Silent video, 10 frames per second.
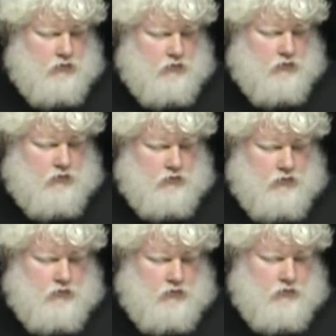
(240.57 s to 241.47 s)

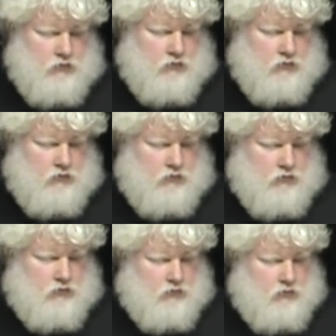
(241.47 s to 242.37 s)

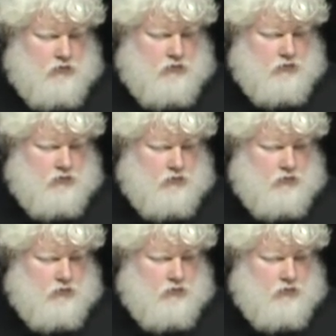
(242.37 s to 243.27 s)

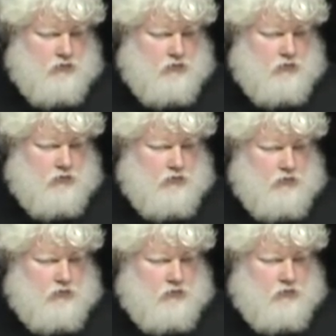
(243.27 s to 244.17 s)

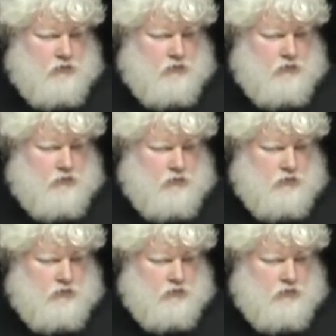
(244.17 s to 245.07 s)

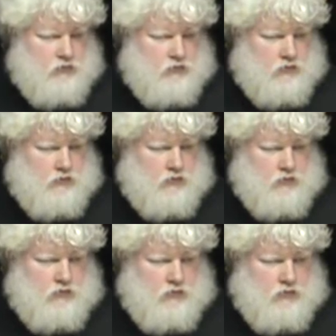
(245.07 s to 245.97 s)

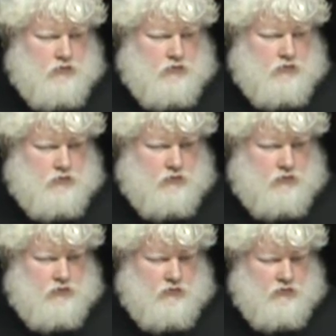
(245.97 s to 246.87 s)

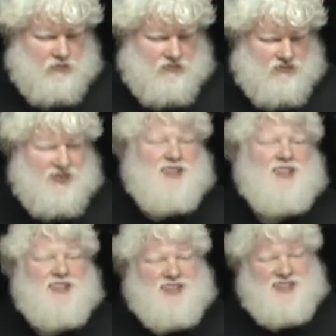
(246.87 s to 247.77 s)

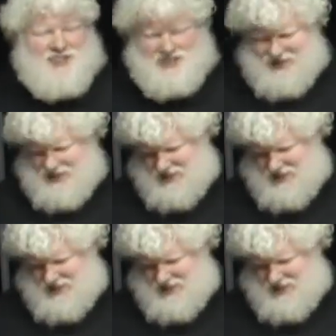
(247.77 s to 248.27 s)
[no speech]